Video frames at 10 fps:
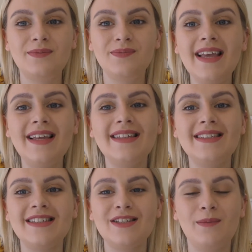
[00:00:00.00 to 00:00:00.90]
It
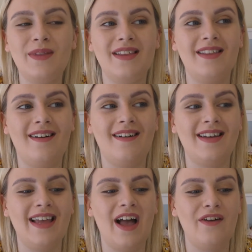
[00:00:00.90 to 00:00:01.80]
is something that
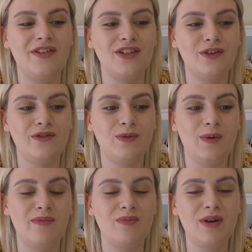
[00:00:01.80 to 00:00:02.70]
I have suffered
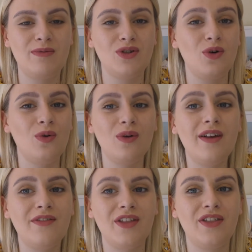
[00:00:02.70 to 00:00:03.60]
with pretty much all
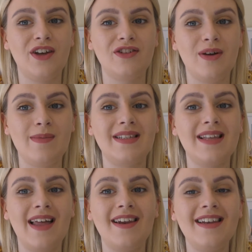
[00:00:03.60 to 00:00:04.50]
of the third trimester,
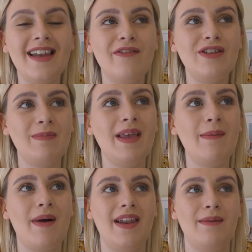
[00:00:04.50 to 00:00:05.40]
and I never speak
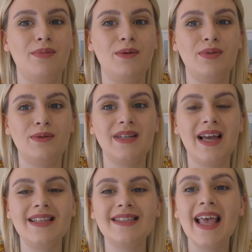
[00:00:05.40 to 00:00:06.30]
about it in bump
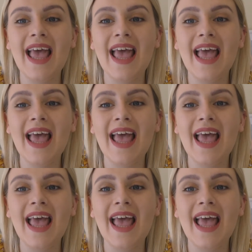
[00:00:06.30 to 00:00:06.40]
updates.